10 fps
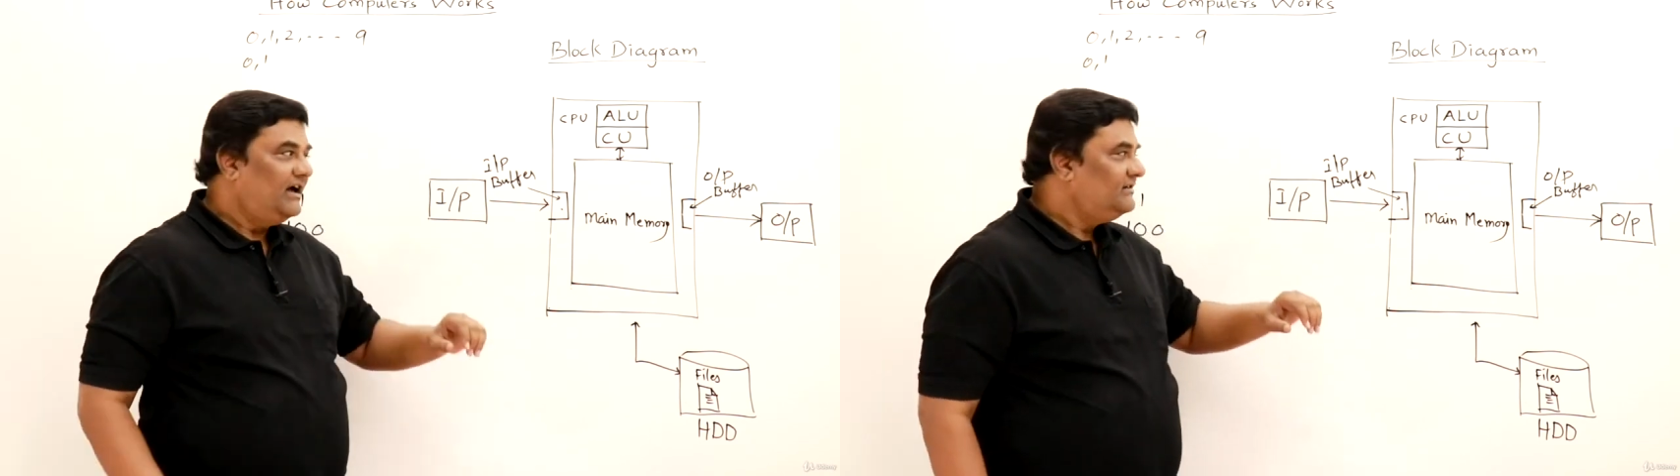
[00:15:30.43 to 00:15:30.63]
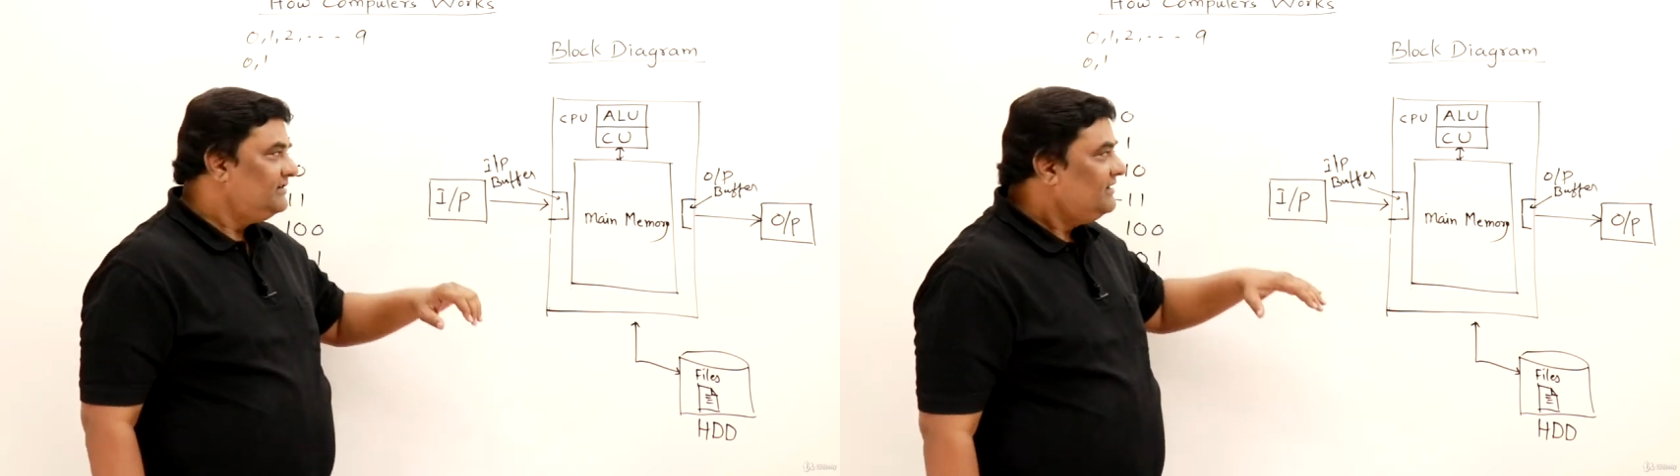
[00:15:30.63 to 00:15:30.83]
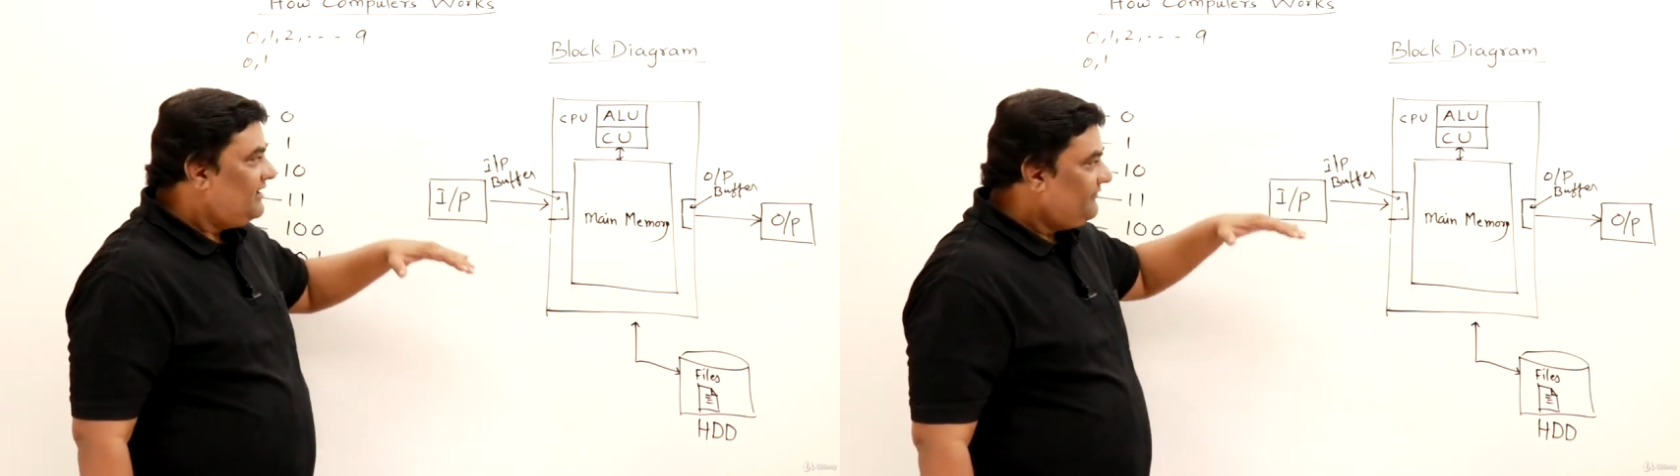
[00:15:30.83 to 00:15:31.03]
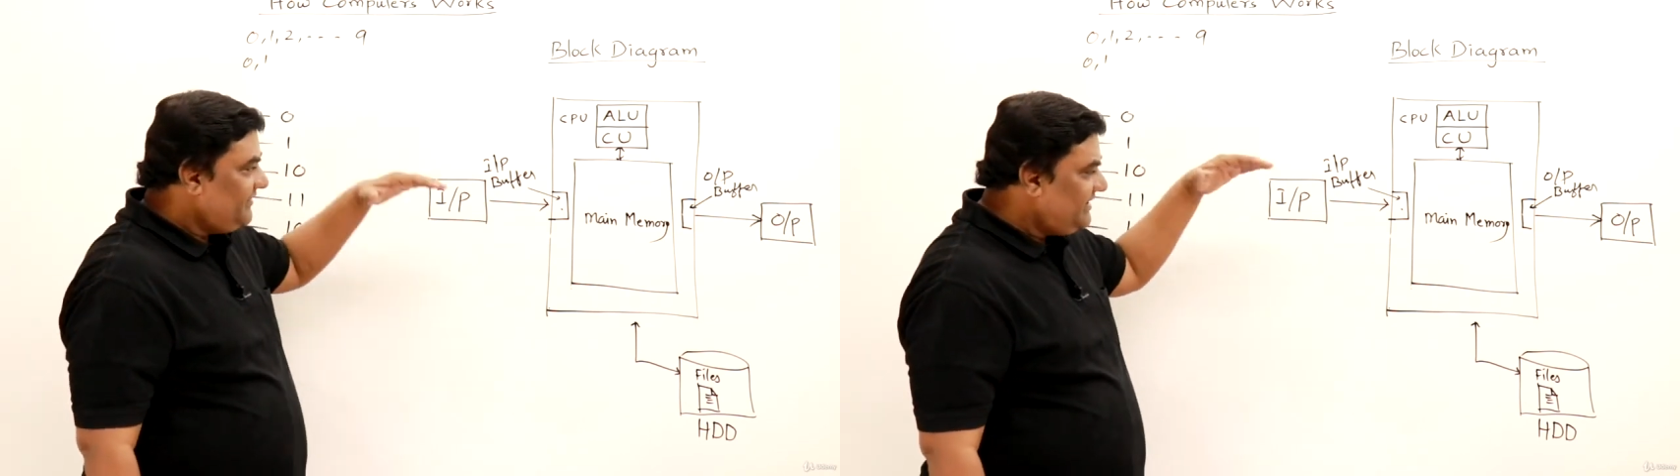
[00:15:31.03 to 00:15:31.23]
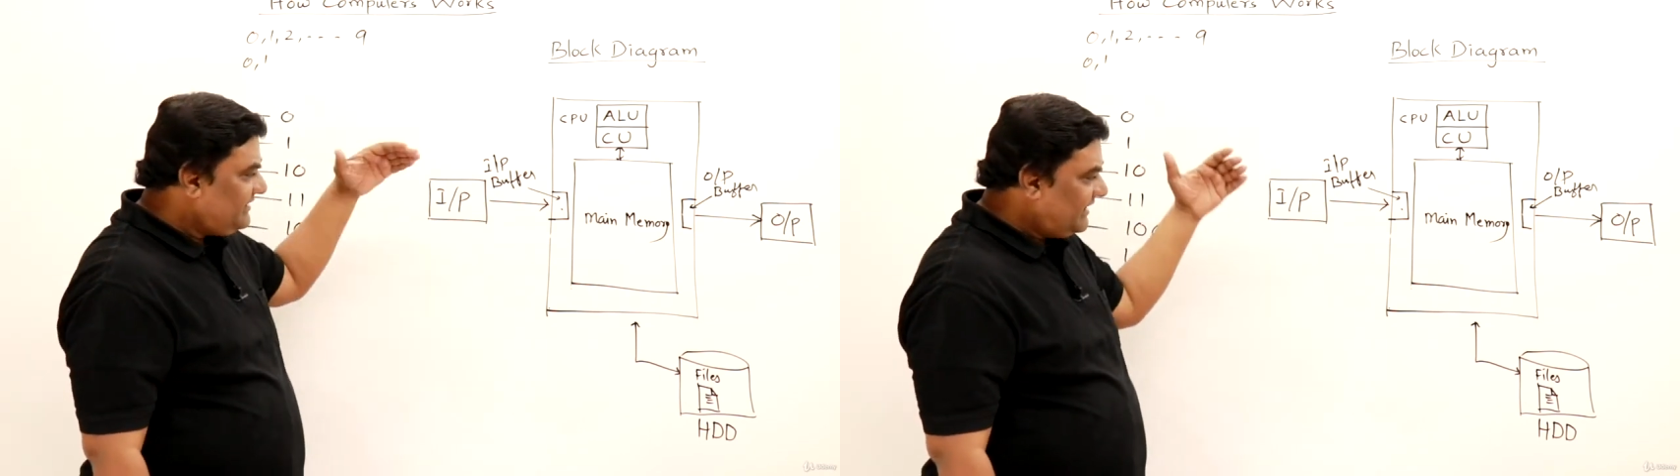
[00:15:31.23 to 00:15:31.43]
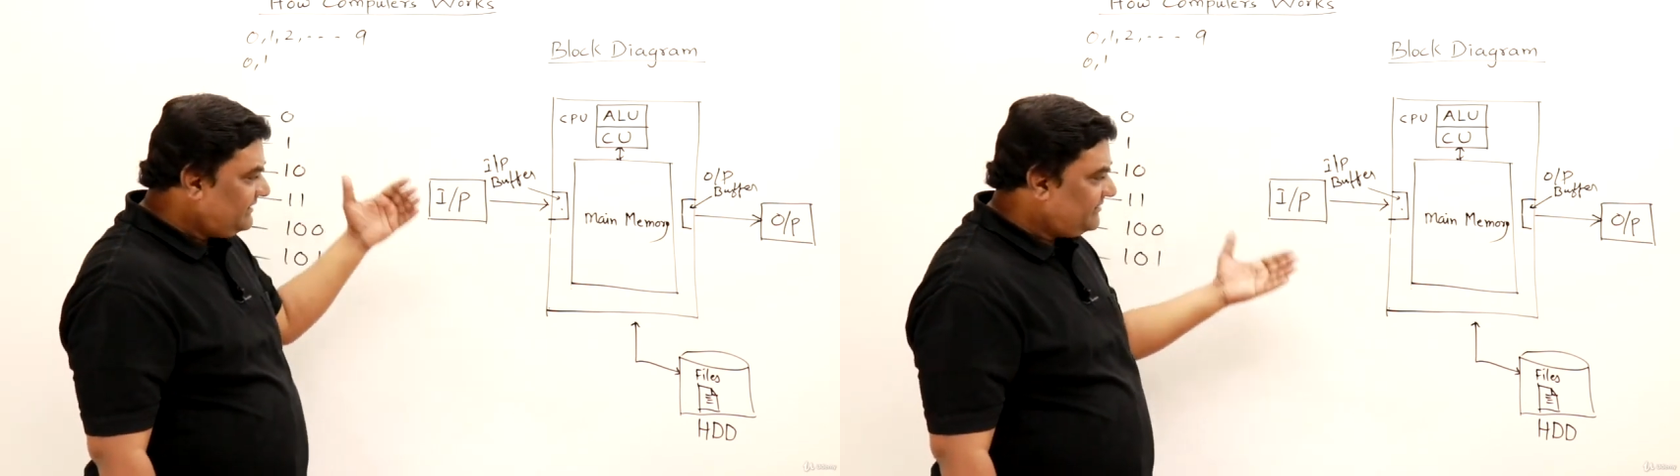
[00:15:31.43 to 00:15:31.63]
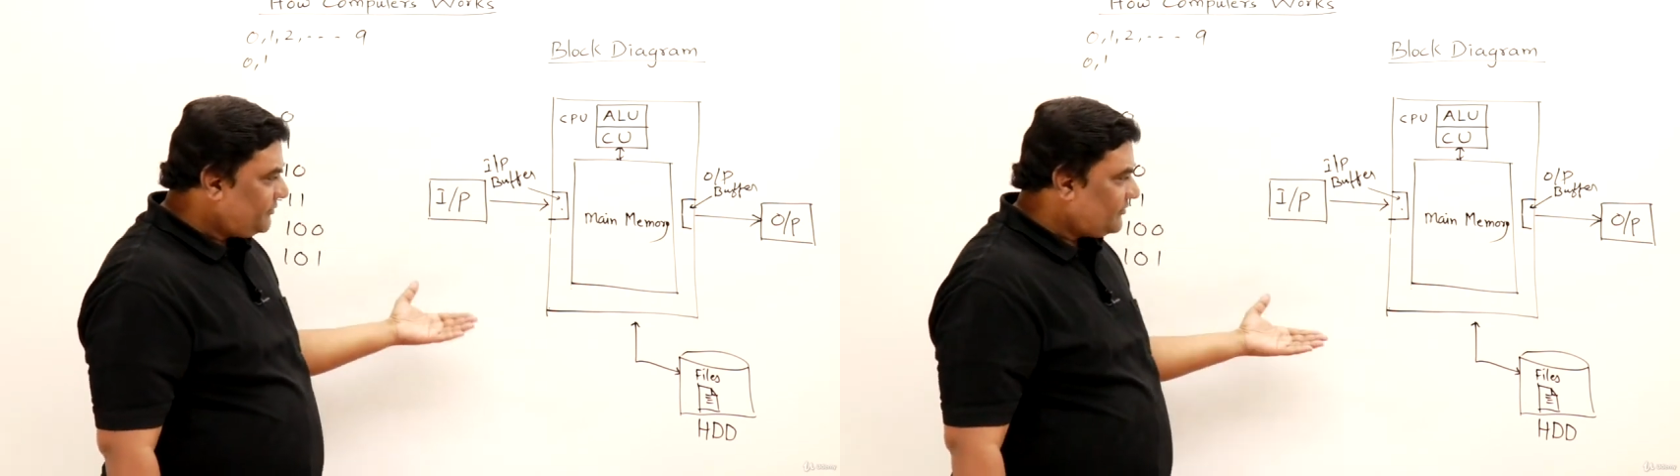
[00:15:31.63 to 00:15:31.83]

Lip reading: and we write the